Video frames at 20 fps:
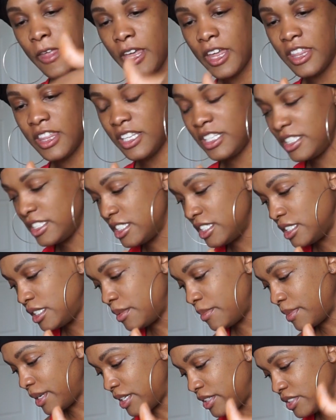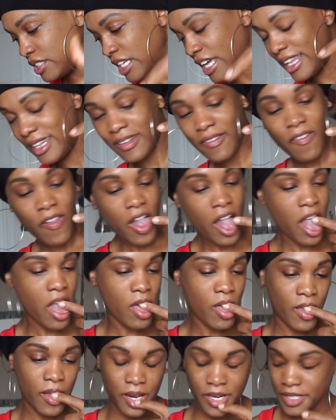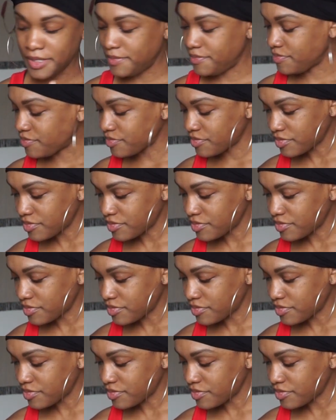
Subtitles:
And this is a tomato salad. All right.